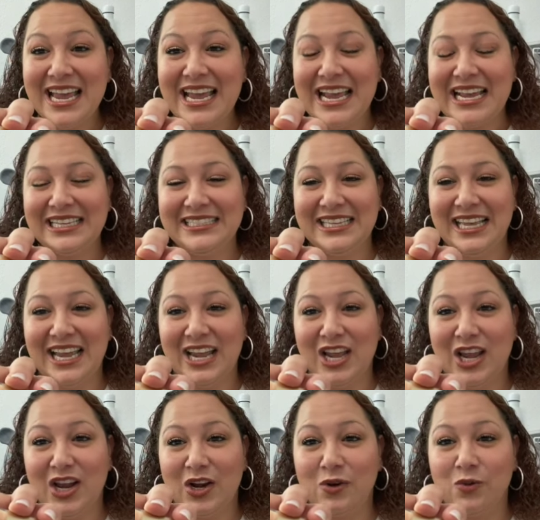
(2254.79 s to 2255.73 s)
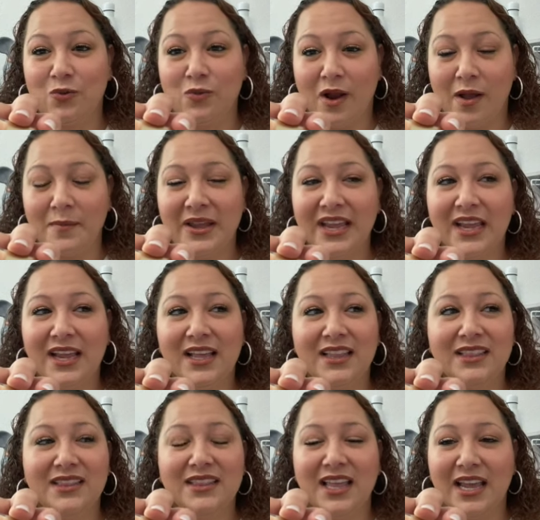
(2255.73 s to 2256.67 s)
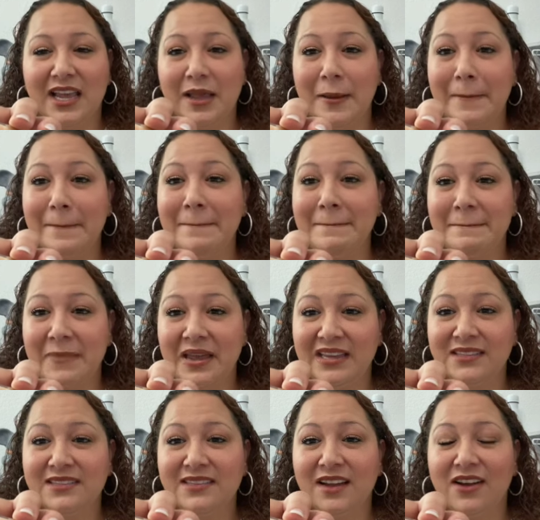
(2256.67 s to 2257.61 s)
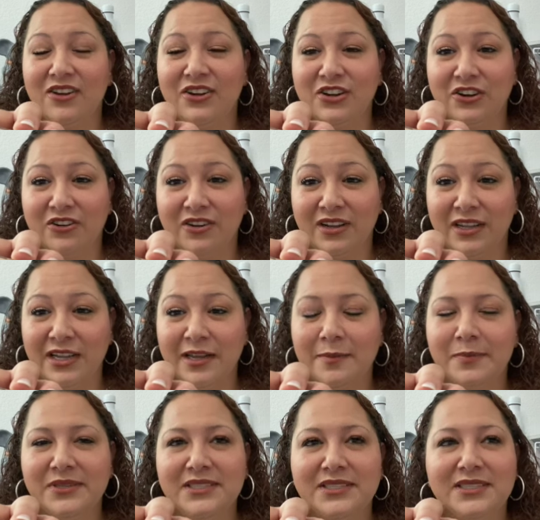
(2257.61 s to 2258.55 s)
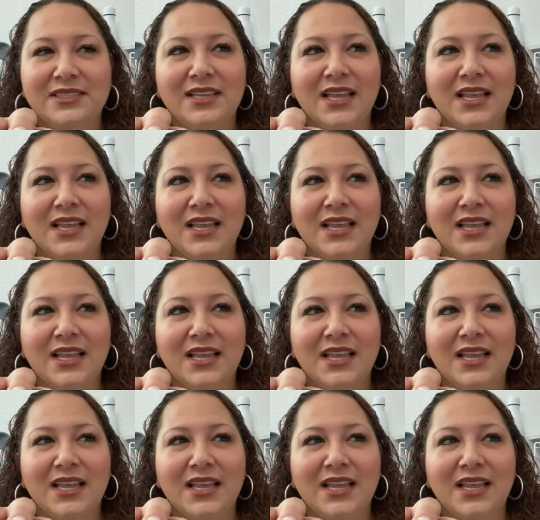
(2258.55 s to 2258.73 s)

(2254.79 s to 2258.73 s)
It's like rubbing like mint on your lips